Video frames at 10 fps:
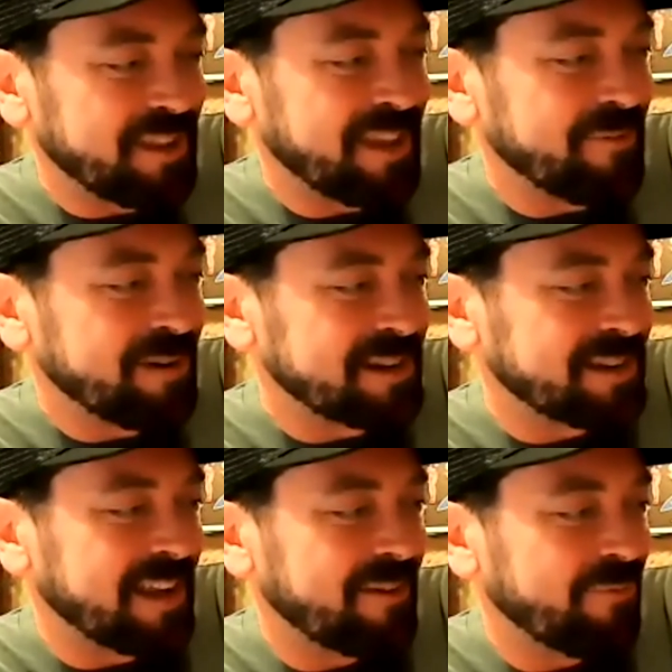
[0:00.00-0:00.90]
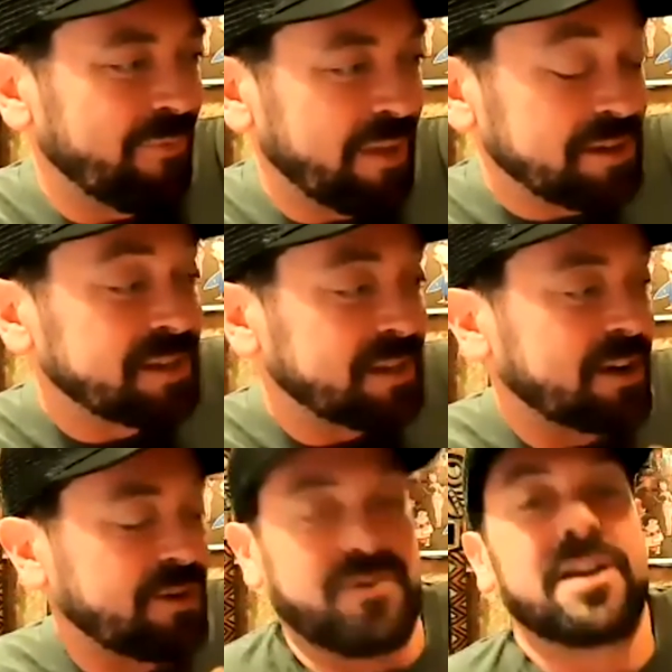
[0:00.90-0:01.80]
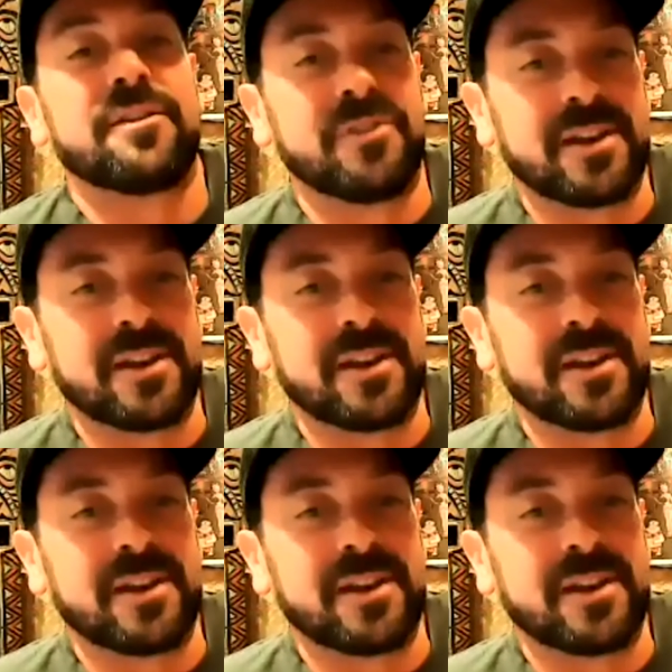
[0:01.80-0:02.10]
or anything. We just it just creatively